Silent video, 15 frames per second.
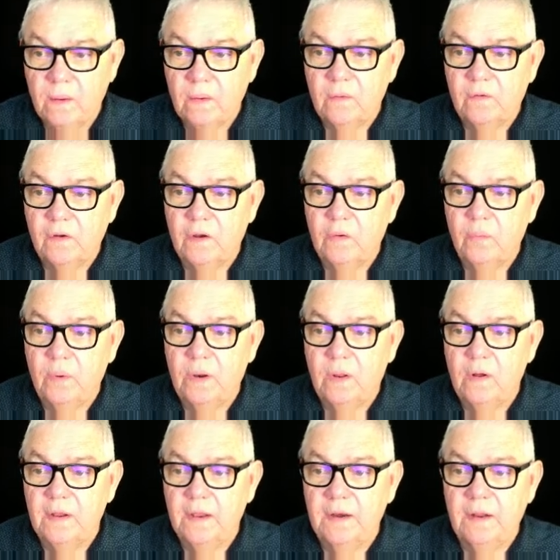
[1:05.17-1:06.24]
So we'll
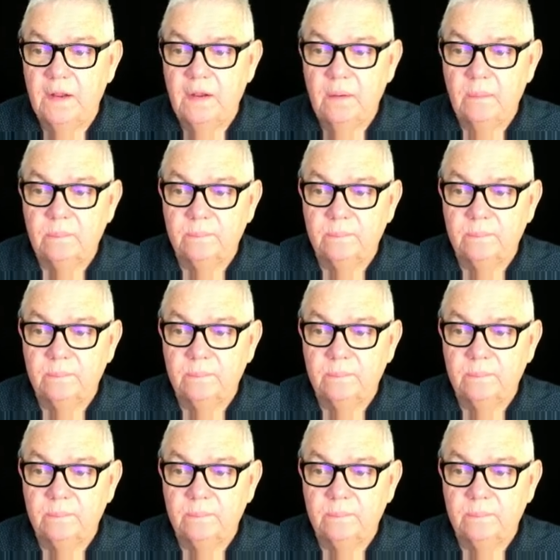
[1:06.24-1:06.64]
log in here